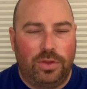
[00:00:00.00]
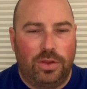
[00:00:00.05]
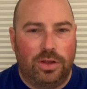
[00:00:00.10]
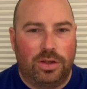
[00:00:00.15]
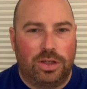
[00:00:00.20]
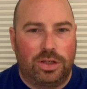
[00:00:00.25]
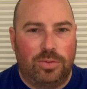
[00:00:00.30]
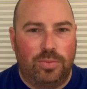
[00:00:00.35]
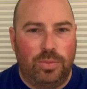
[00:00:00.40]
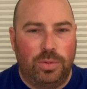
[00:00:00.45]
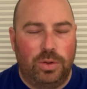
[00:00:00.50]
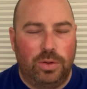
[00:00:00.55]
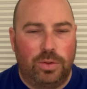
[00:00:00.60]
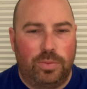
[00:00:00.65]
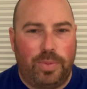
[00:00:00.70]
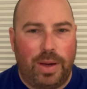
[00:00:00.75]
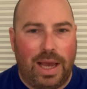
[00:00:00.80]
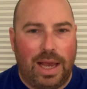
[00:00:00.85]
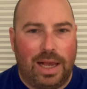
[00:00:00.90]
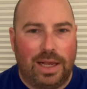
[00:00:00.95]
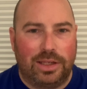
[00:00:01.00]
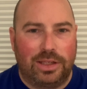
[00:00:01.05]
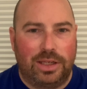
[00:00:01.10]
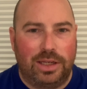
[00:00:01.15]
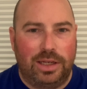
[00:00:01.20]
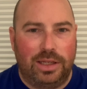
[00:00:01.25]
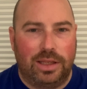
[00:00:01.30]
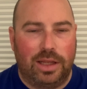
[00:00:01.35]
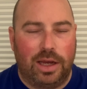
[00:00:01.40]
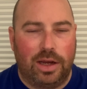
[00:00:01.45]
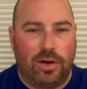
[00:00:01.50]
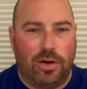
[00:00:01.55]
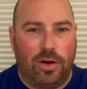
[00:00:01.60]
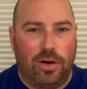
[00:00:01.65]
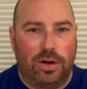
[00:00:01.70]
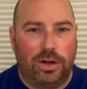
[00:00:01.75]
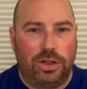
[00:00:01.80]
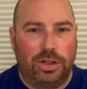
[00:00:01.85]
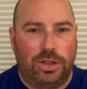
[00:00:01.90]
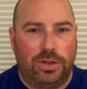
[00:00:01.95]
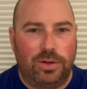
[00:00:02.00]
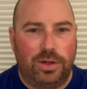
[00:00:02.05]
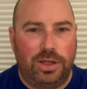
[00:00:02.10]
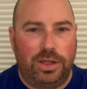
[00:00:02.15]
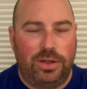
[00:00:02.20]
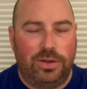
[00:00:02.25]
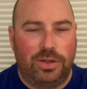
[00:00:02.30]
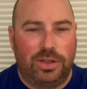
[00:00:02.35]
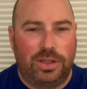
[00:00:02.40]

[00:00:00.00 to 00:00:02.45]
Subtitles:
smooth passing, like artistry you